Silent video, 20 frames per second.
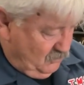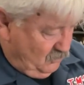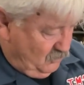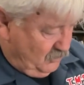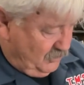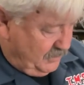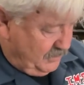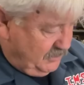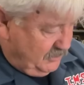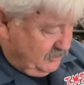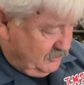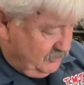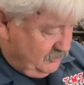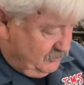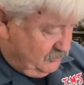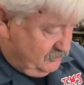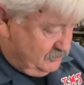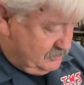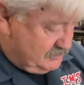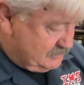we
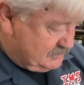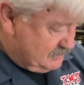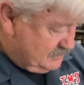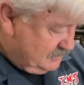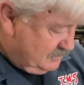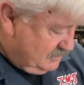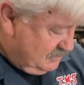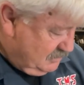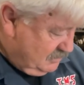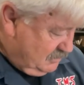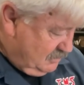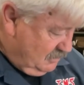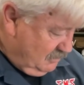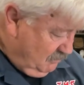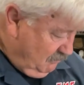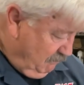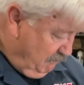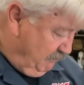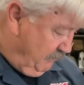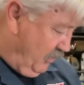use
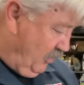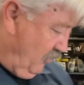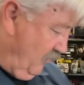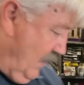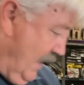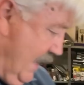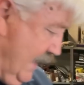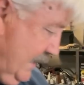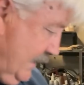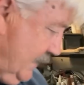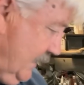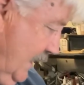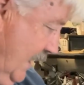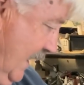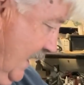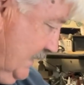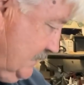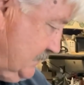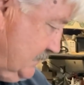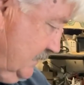muriatic
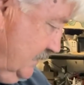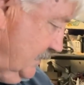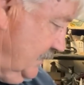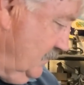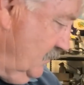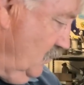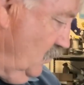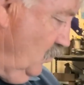acid,